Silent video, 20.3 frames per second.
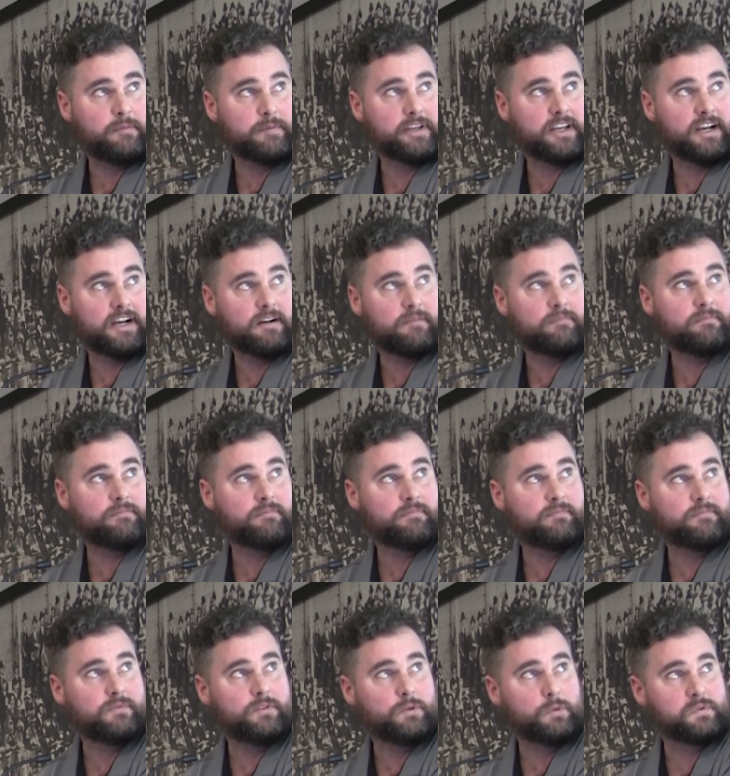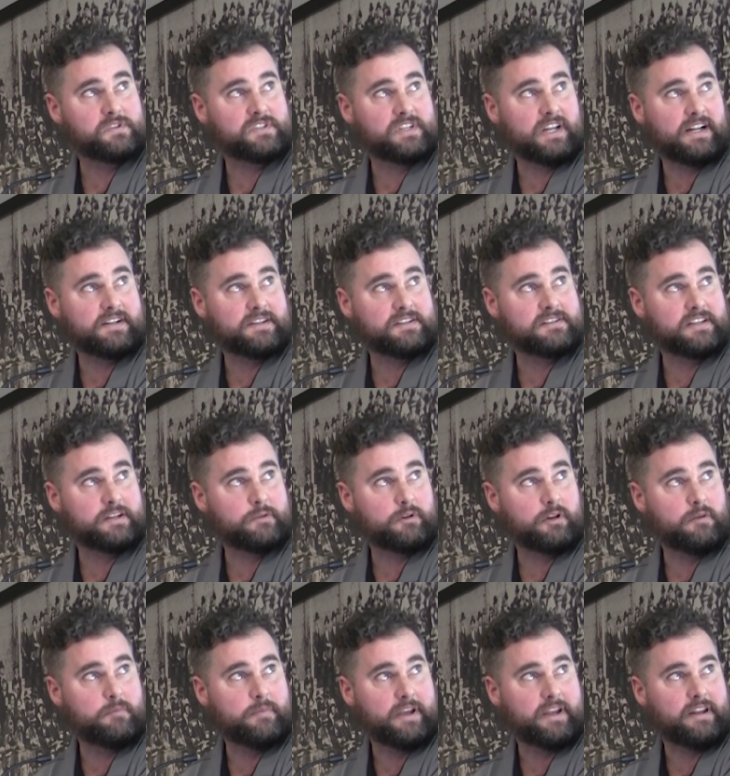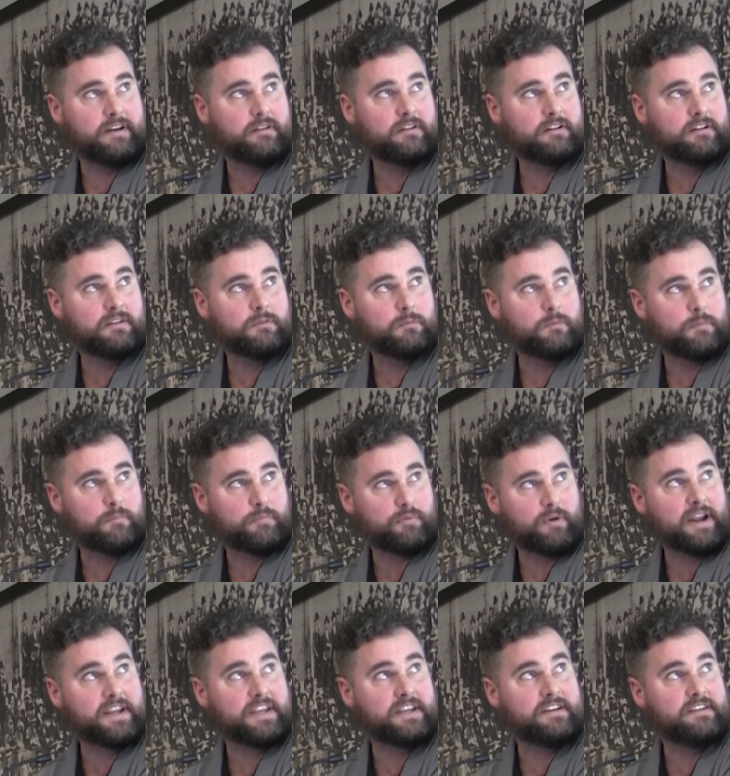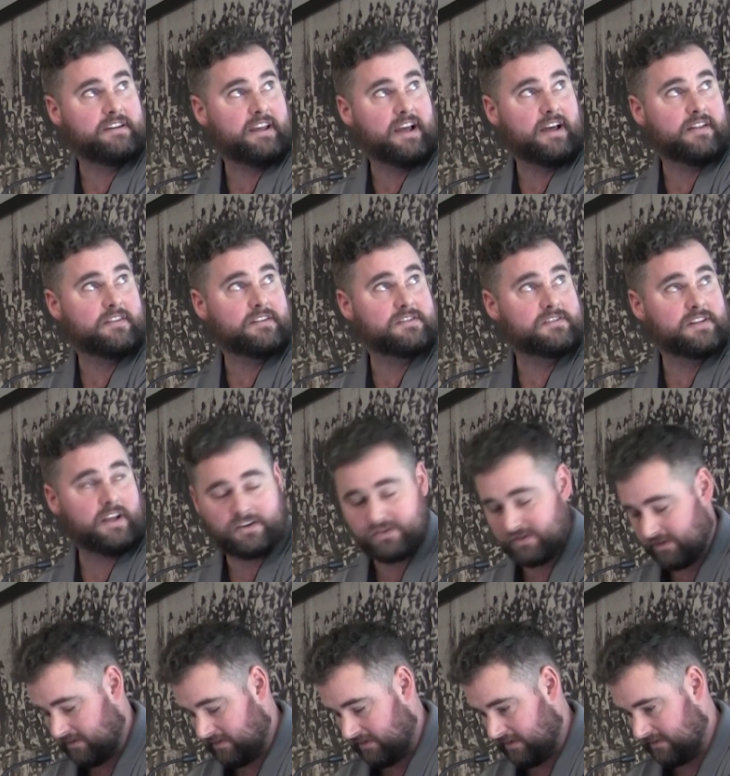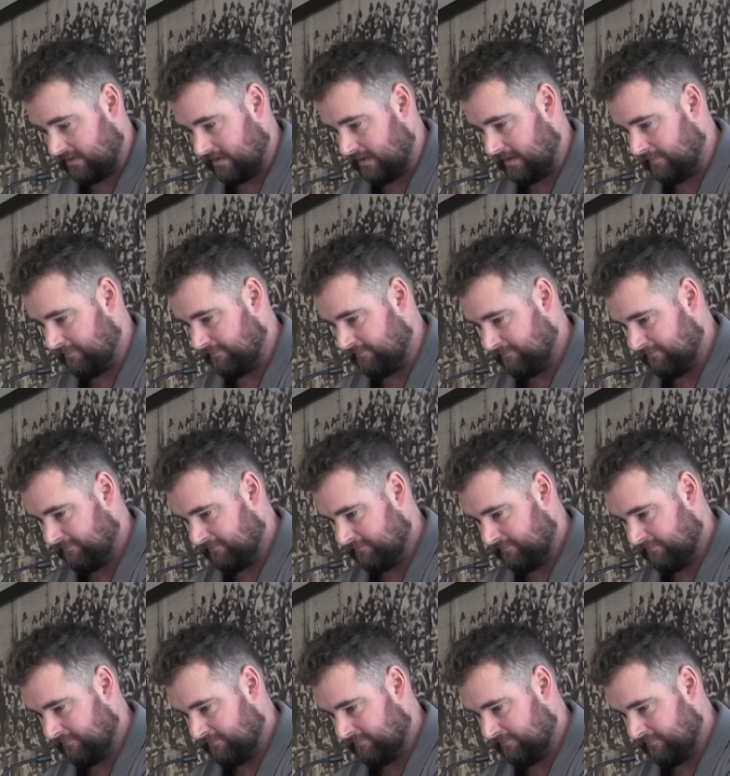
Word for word: coming up, you'll start to see what I mean. We're breaking down this section 19.